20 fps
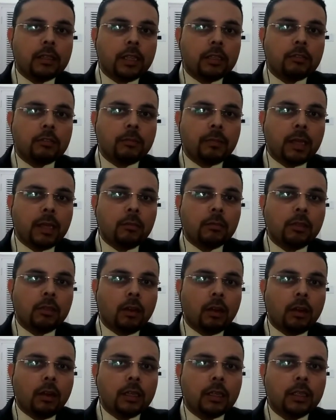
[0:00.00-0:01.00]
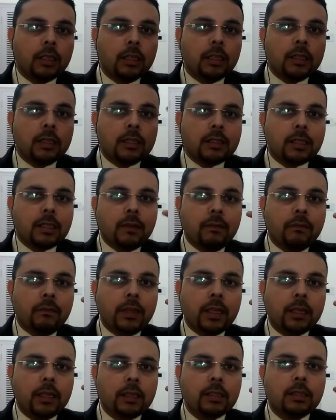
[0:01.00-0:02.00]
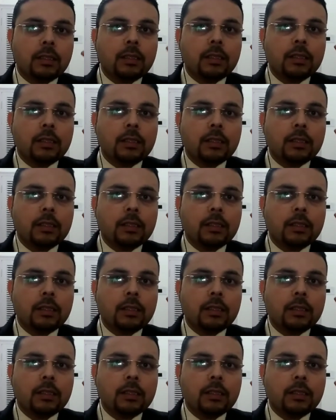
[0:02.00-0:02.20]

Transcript: that supreme thought. Somewhere